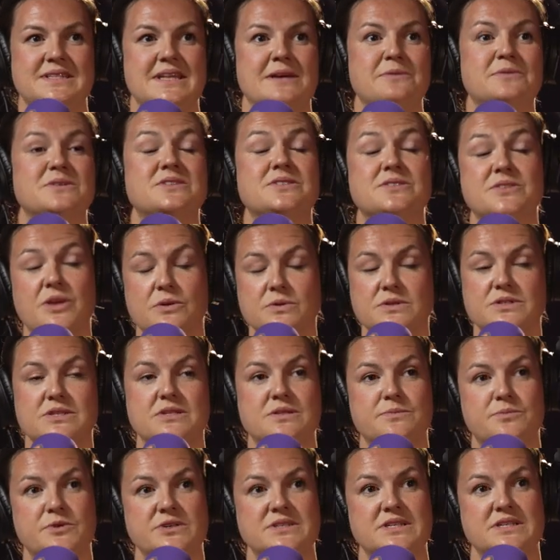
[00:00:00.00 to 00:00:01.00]
they were sold to
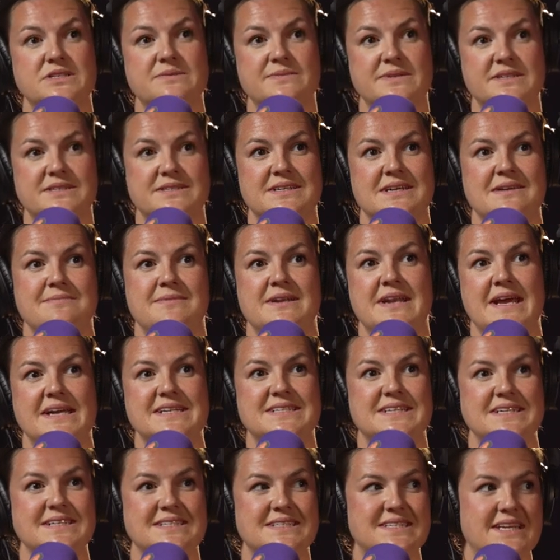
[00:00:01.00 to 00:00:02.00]
the British Museum in
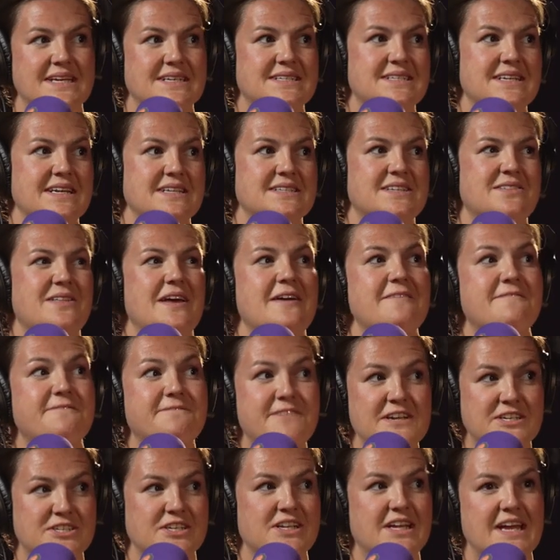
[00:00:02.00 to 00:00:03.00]
1816, so they
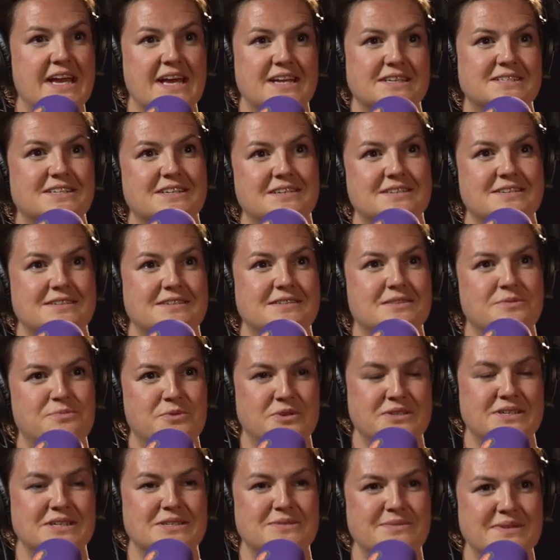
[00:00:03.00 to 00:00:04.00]
officially entered the
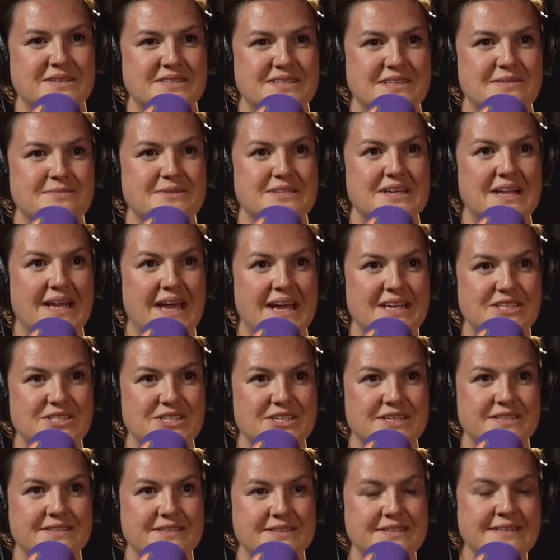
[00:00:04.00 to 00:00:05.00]
British Museum's
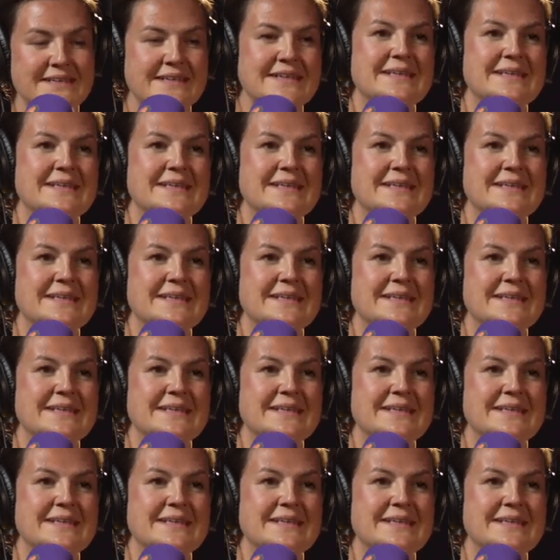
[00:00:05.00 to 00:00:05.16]
collection.